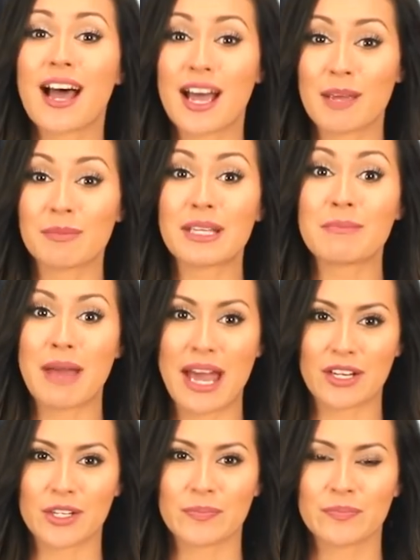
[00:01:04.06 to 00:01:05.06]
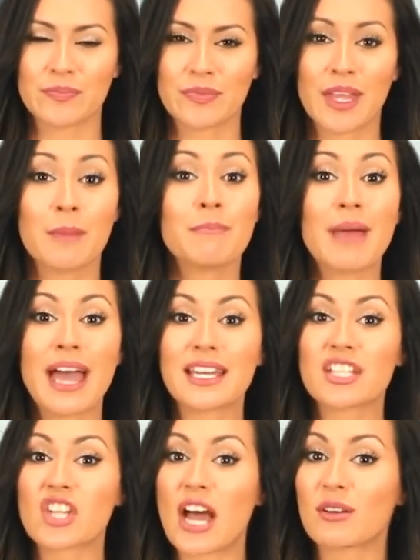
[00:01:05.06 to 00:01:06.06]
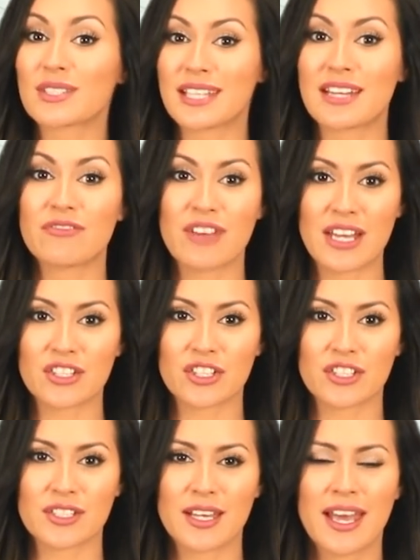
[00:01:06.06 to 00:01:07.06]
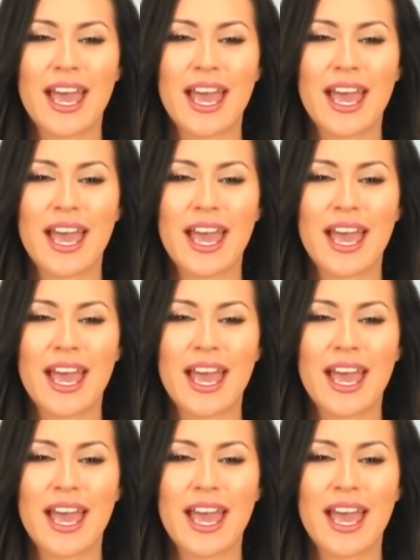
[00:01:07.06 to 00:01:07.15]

a timely manner, manage outside vendors,